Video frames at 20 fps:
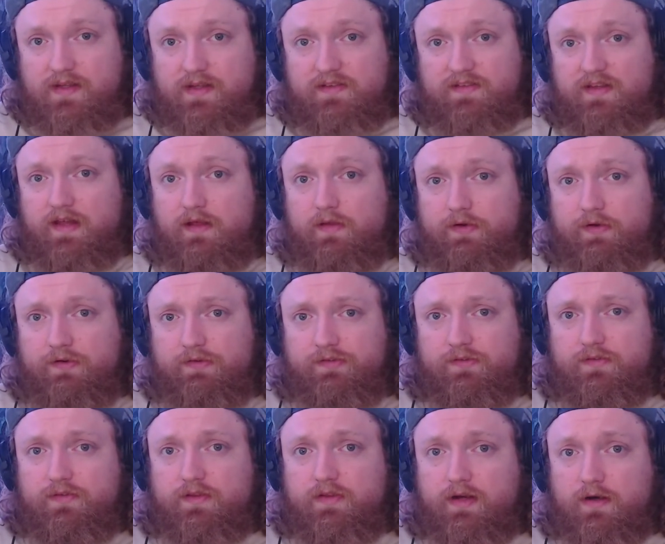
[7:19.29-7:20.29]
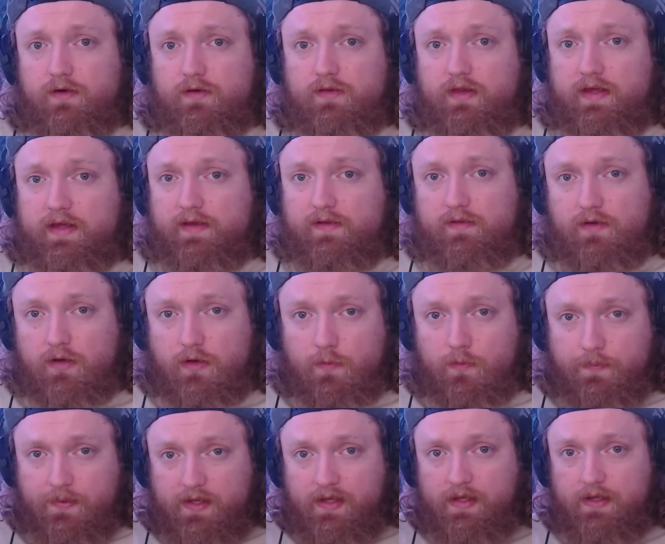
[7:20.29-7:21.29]
these killers that are like
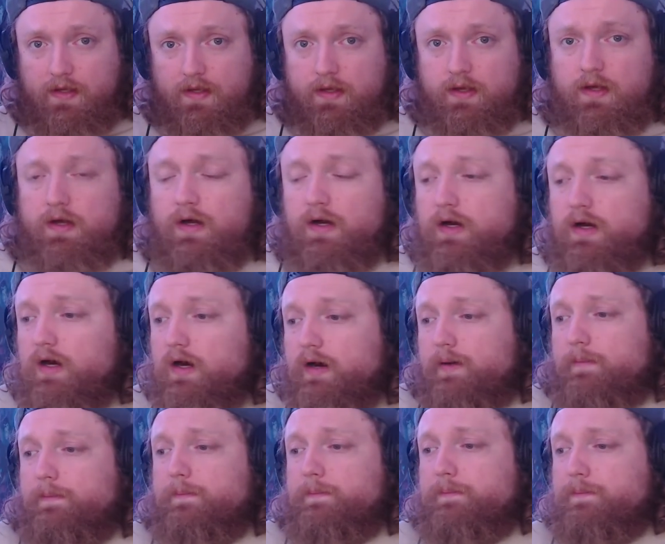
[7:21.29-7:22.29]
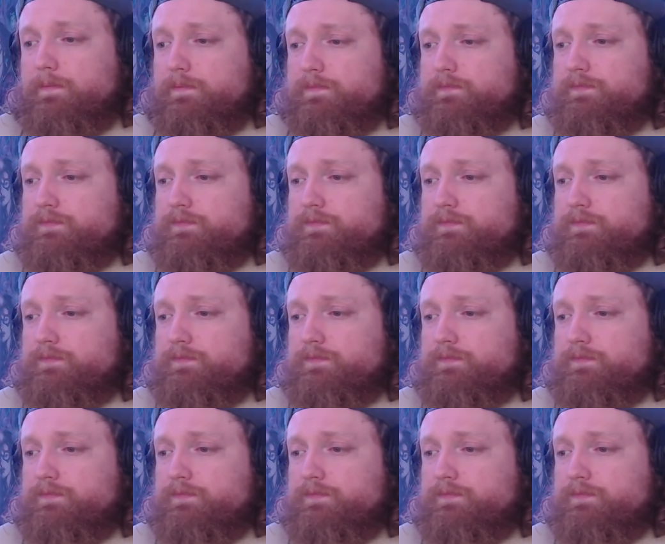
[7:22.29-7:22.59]
OP. Um,